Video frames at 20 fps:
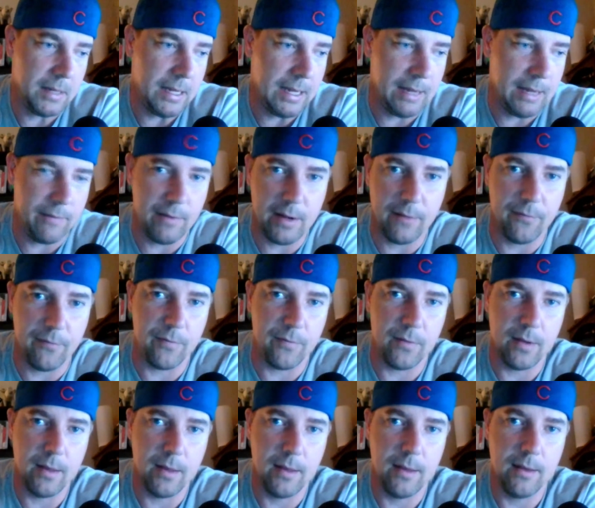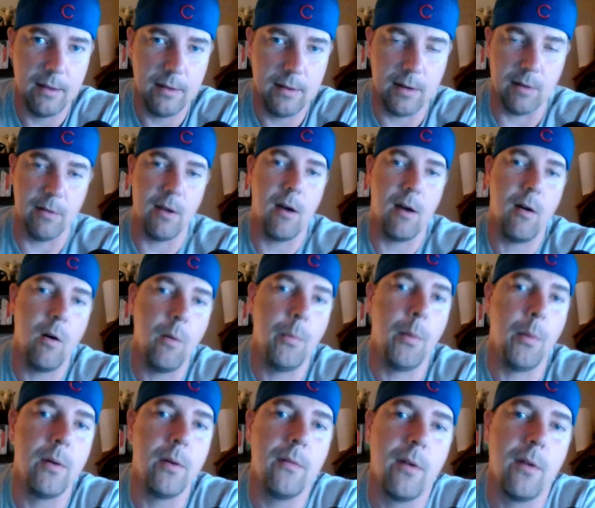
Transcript: even if, the whole point of